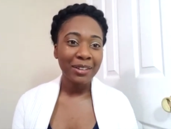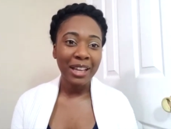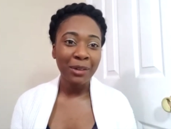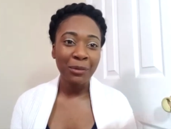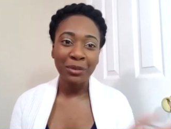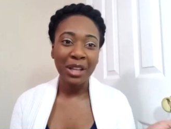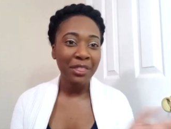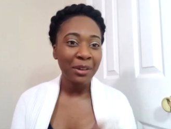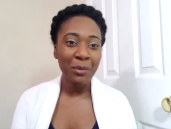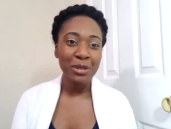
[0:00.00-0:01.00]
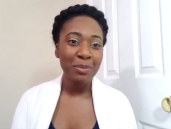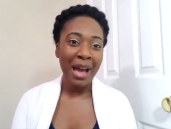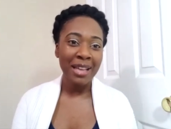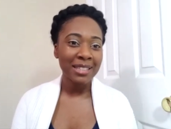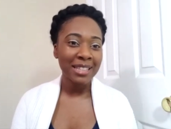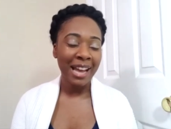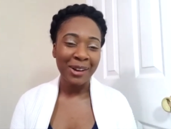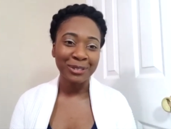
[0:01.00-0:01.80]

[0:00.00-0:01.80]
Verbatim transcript: It nothing was passed down,